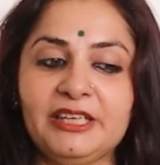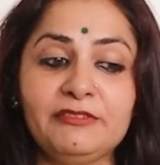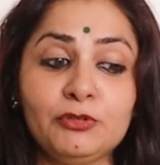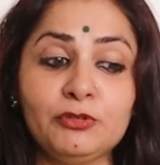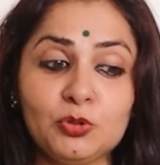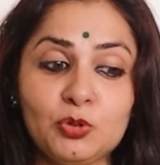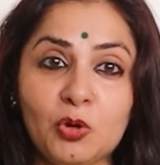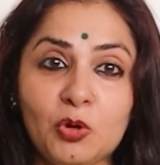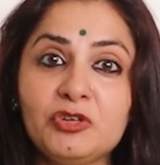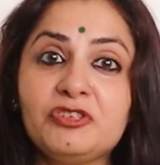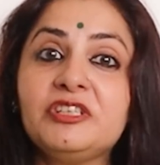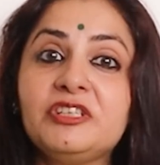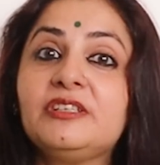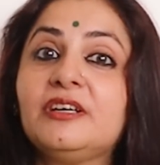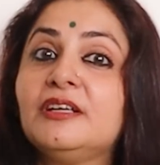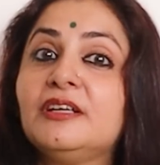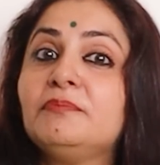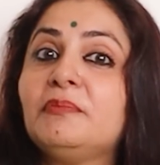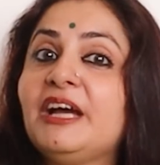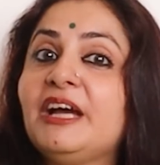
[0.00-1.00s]
if you don't
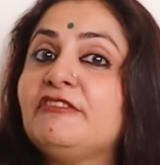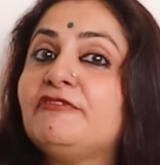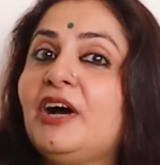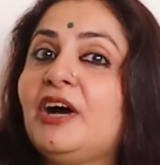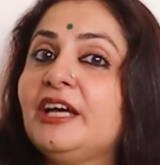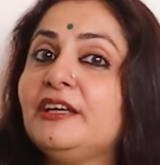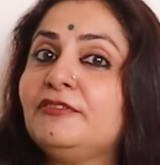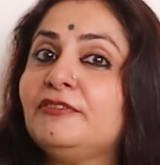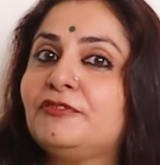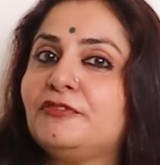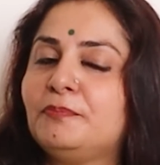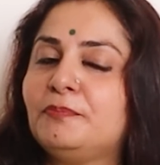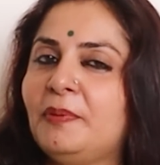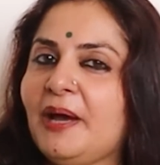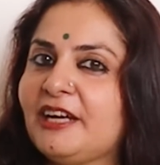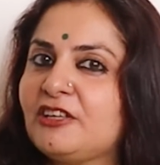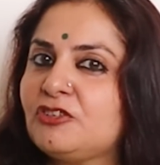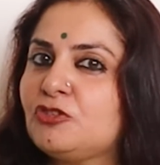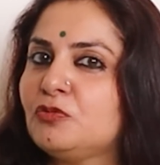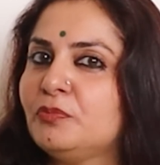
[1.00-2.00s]
return my wife
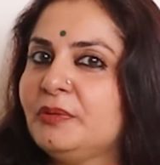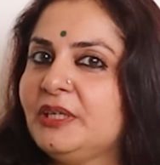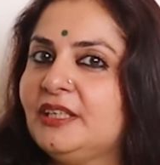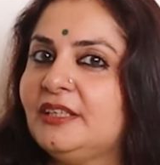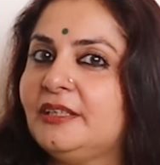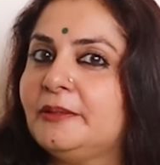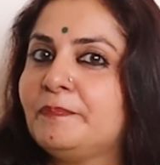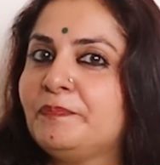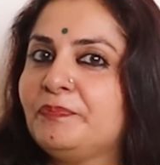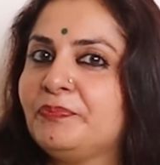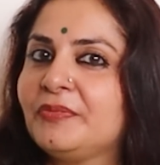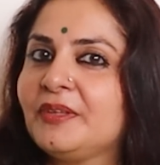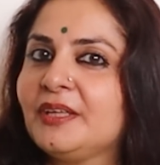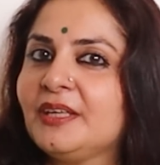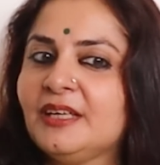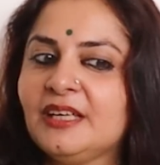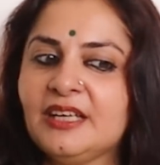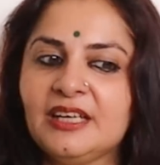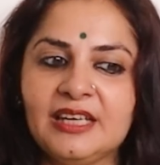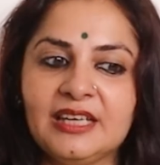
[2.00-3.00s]
back to me,
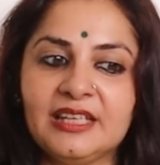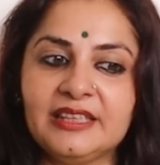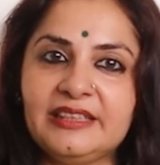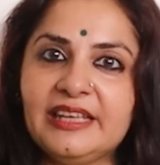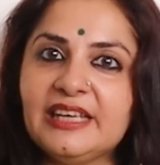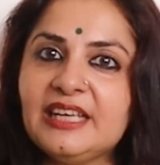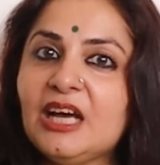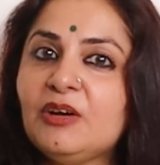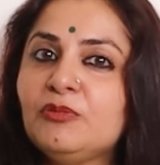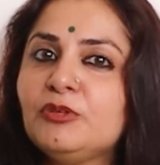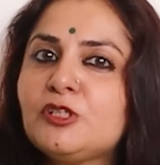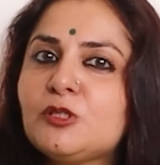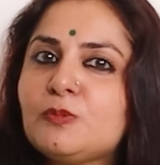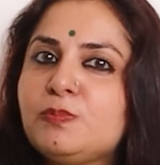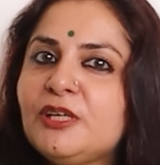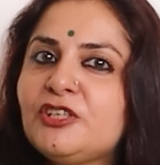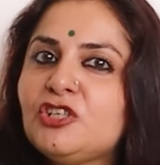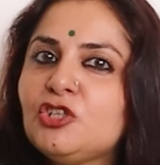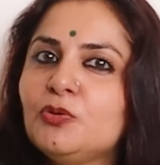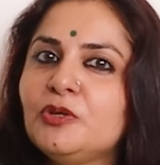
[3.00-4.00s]
then I will
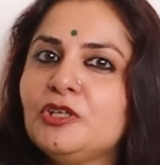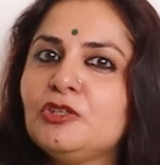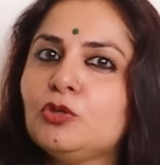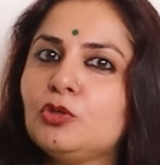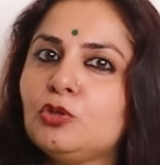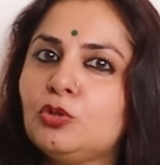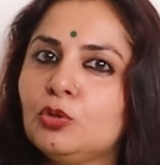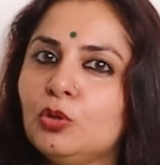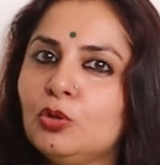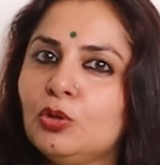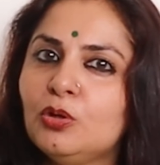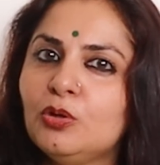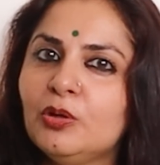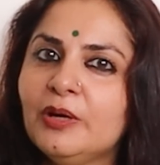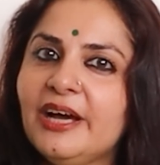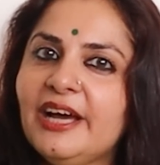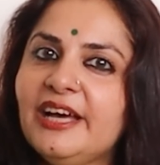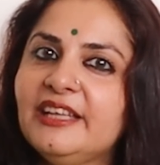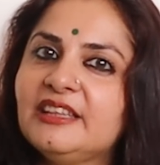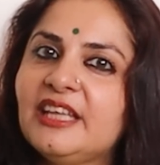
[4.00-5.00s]
split you into two
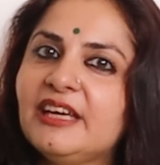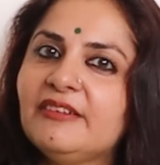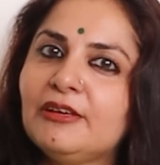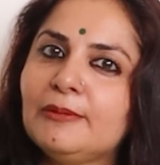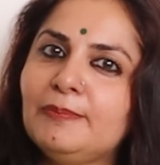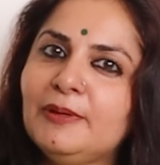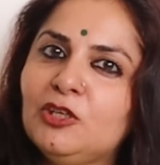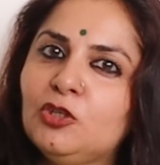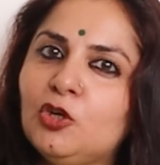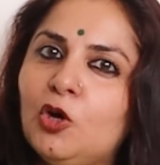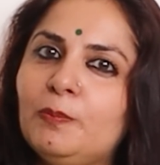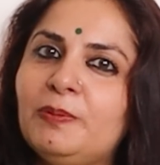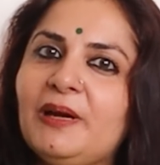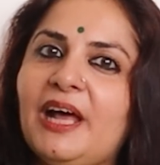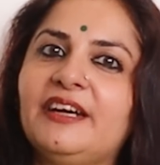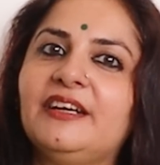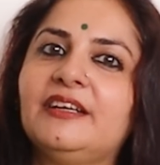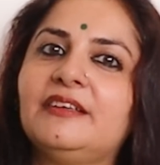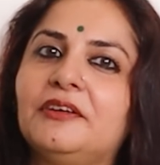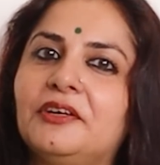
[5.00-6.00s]
and there will be no
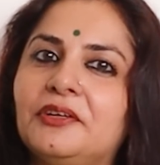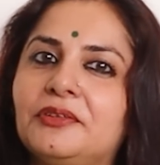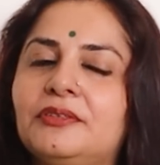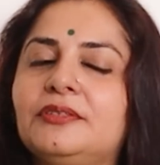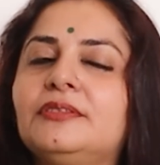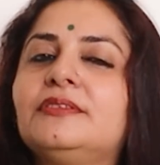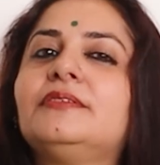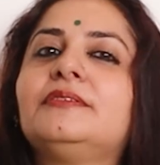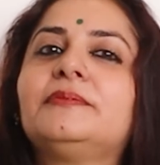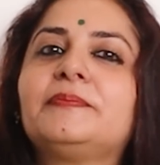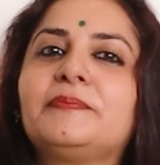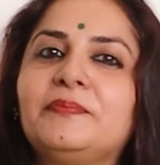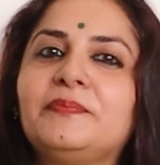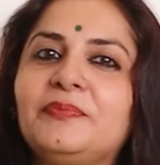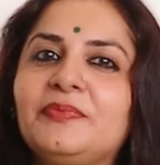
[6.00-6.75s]
planet Earth.